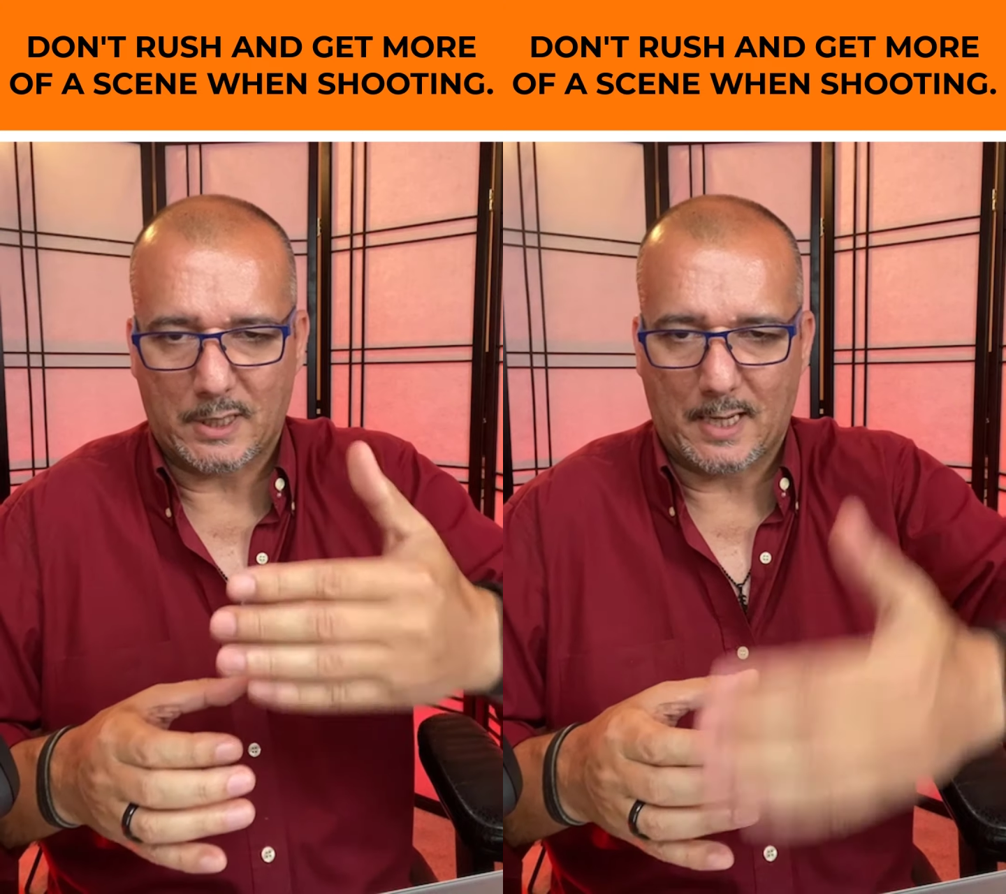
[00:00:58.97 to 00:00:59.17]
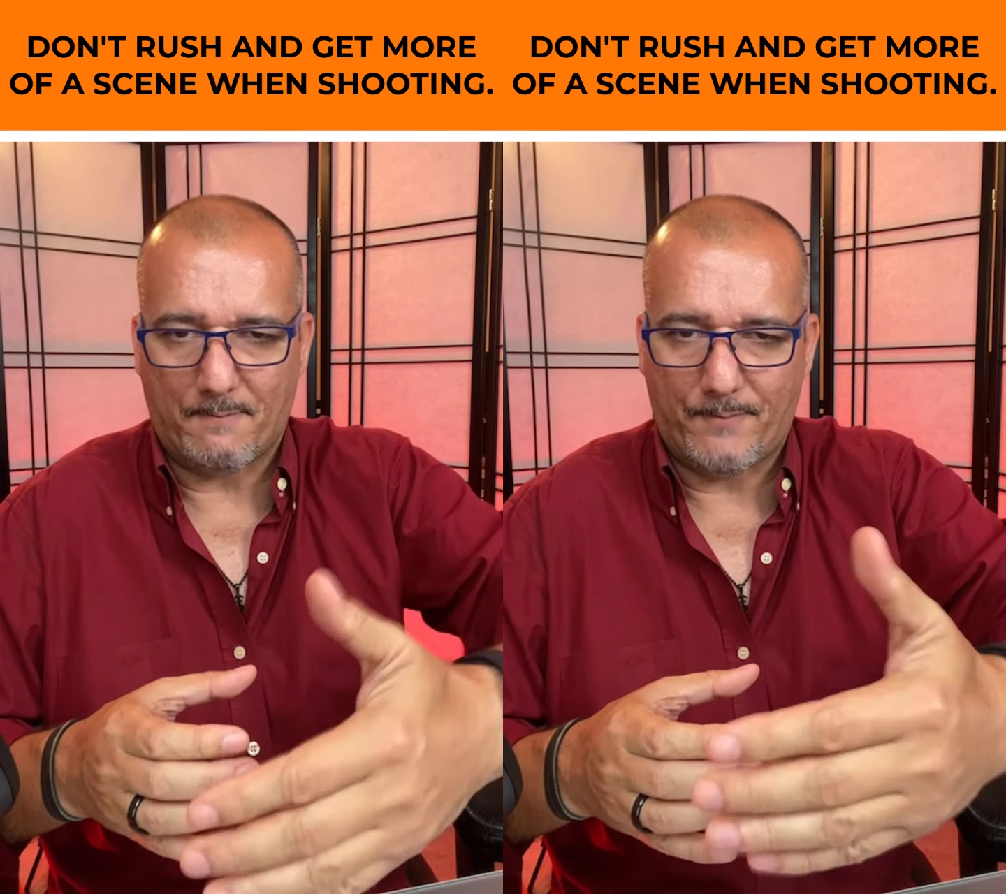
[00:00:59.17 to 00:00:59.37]

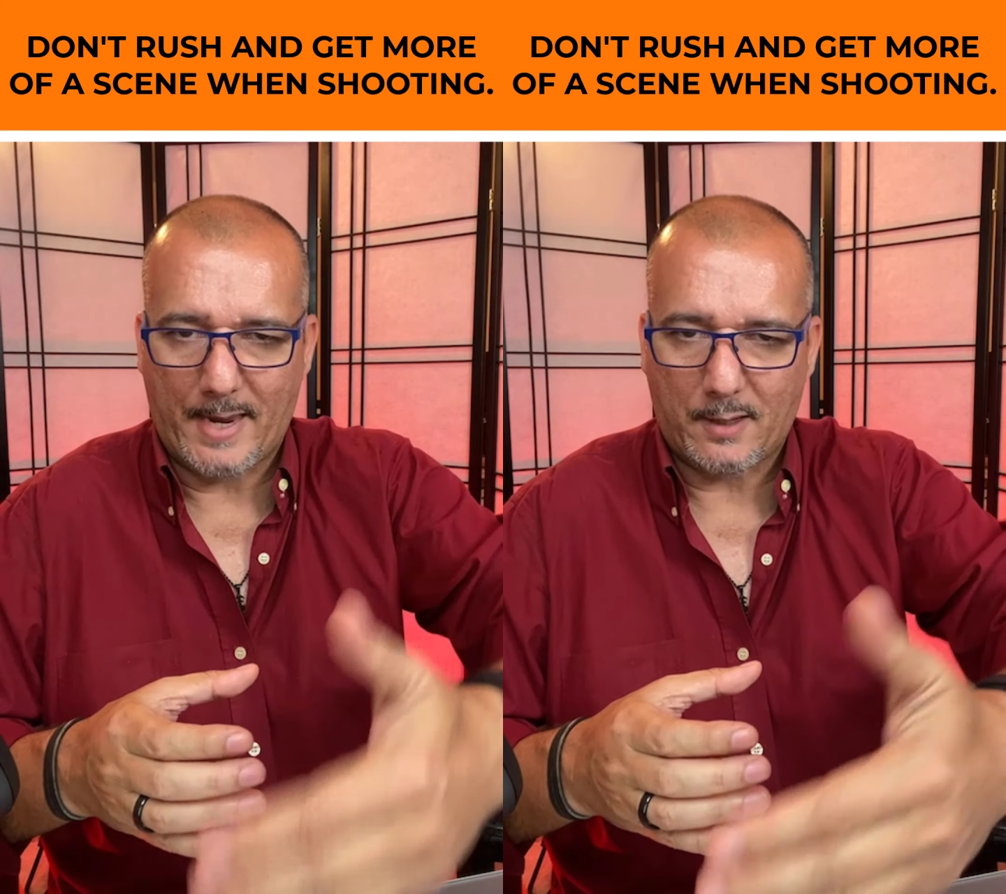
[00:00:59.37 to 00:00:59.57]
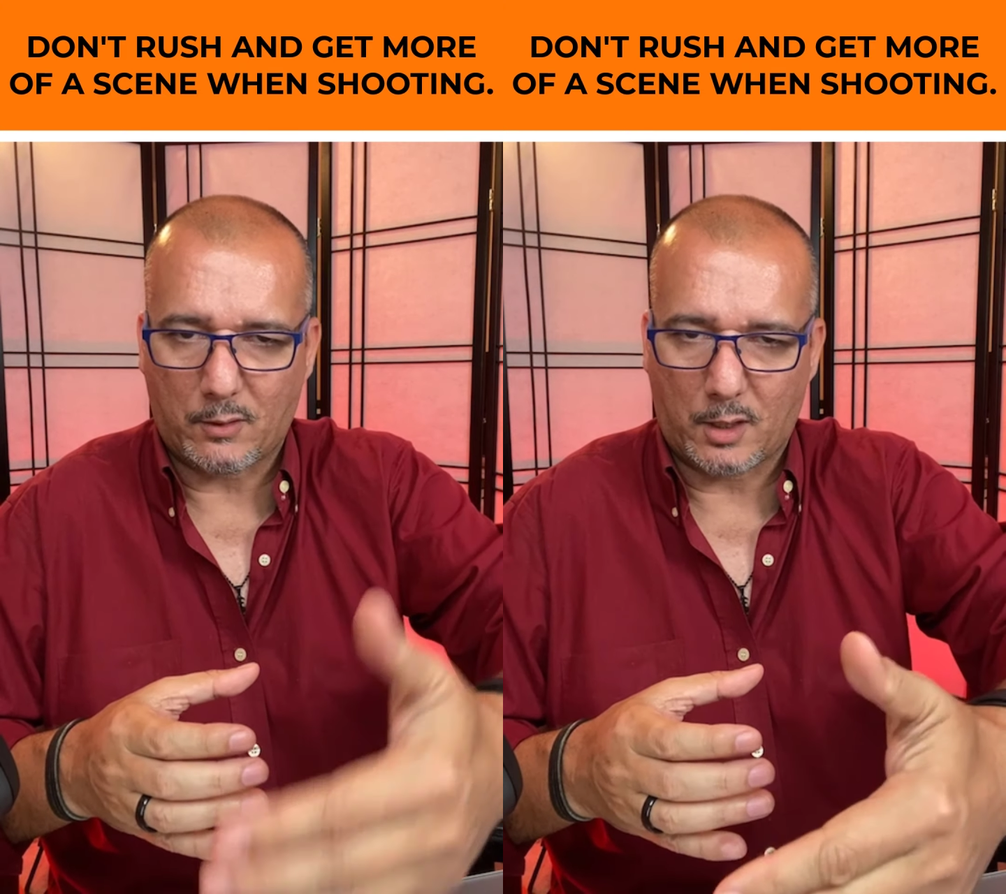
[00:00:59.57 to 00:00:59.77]
and a
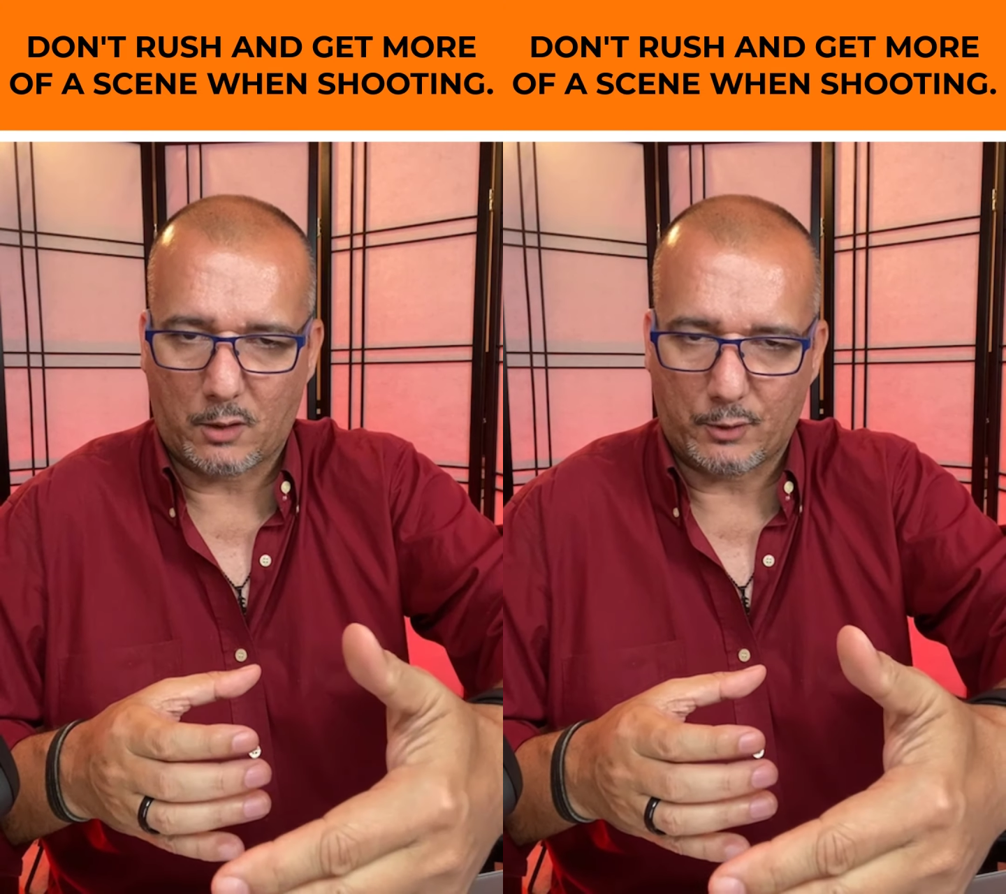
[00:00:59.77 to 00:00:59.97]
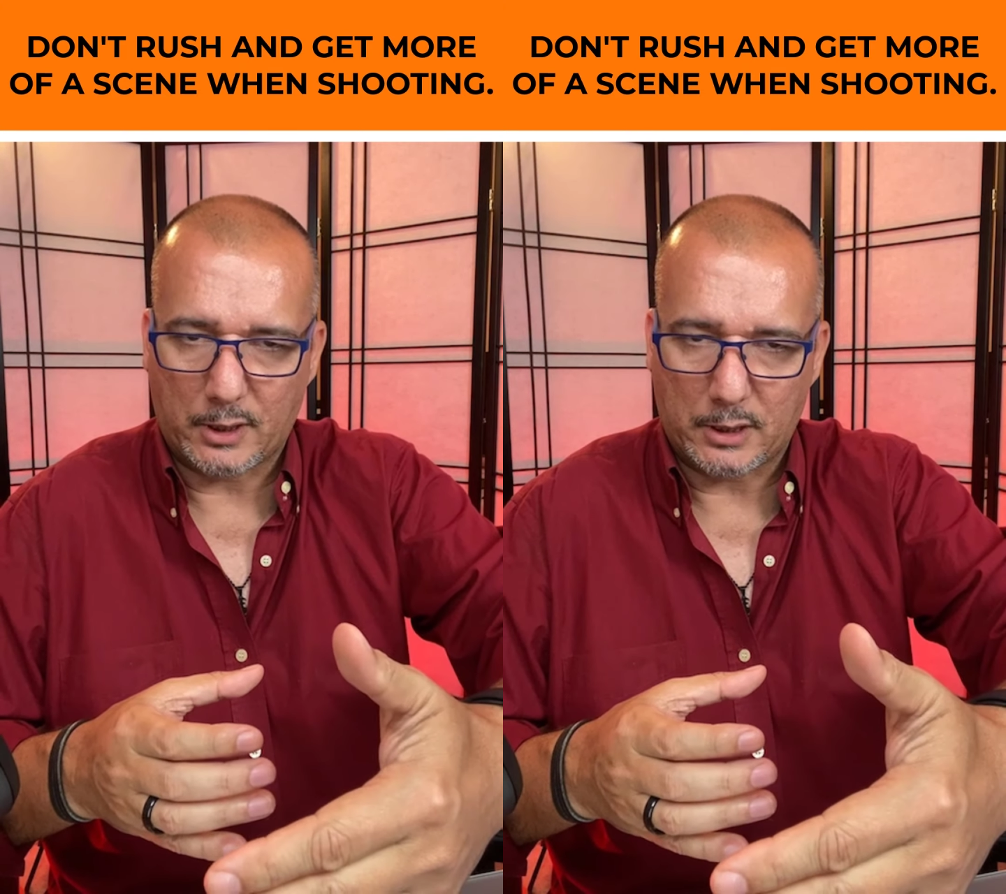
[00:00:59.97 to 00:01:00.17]

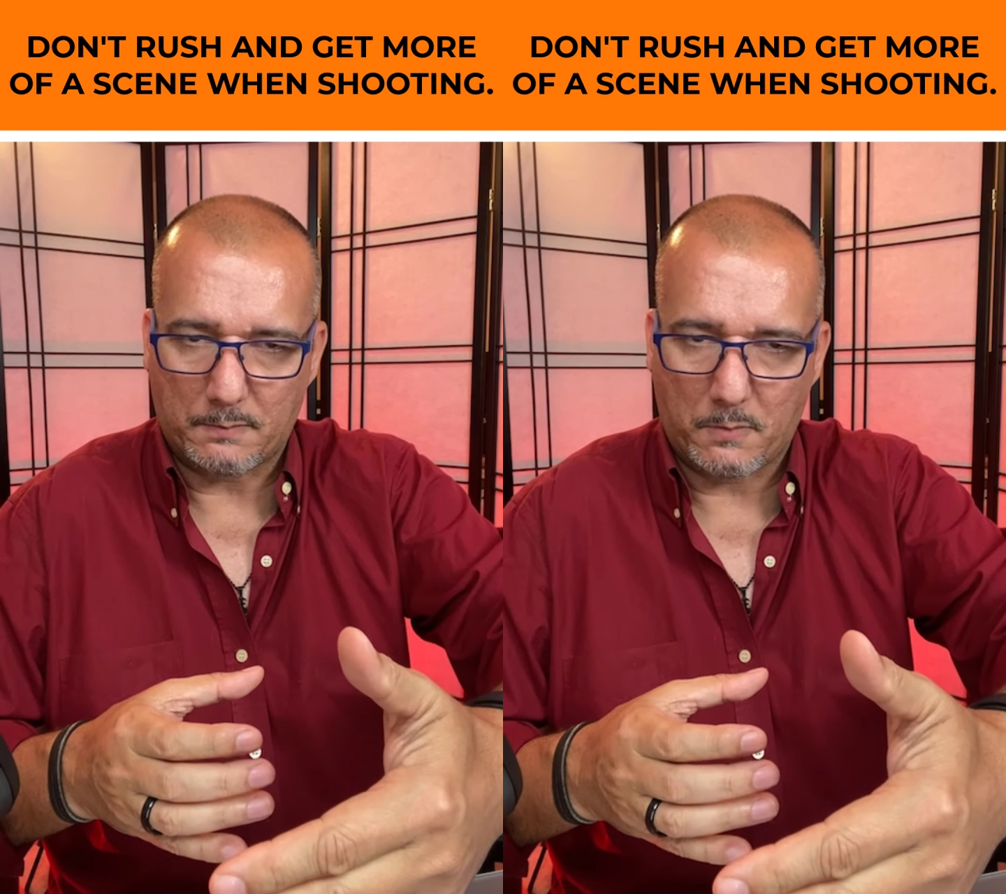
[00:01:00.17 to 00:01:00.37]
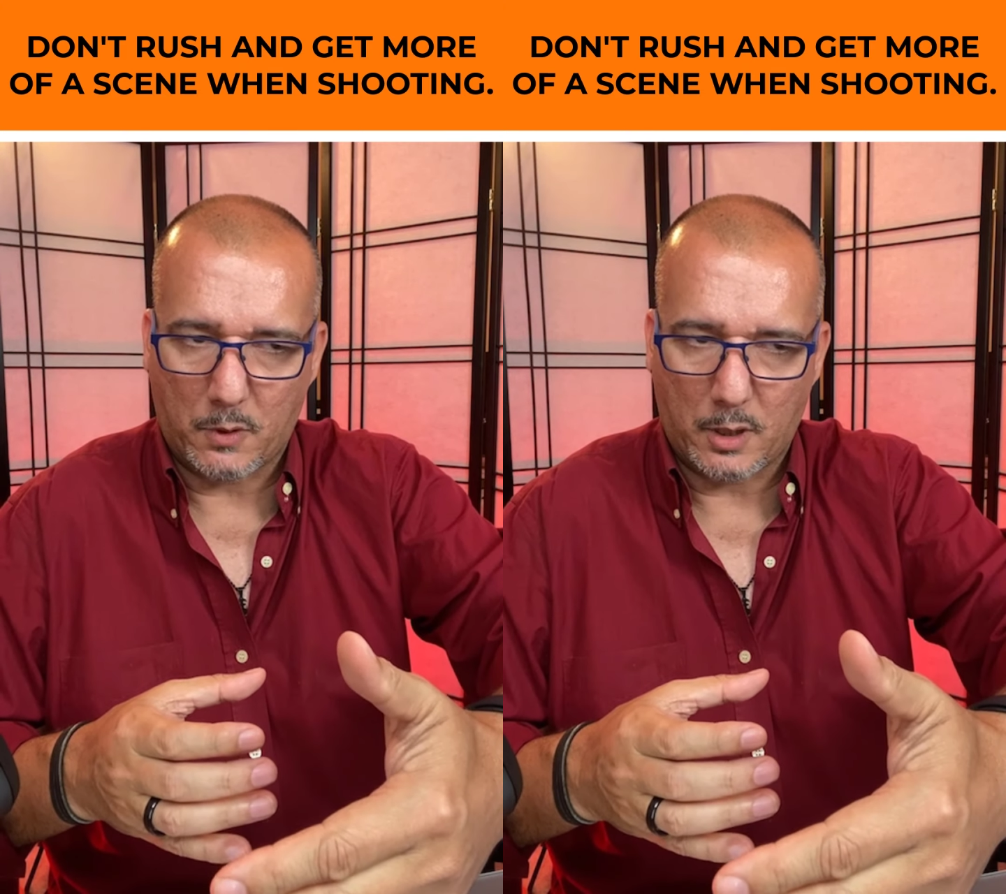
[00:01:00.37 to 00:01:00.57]
background in